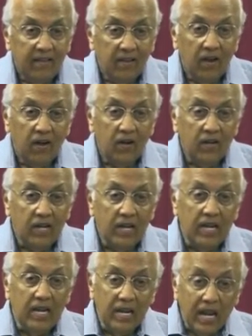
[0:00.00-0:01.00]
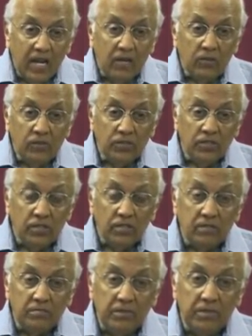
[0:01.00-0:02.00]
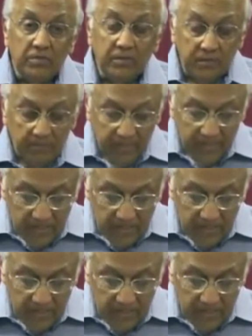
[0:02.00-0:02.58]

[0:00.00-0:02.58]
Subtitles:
God allows certain people to be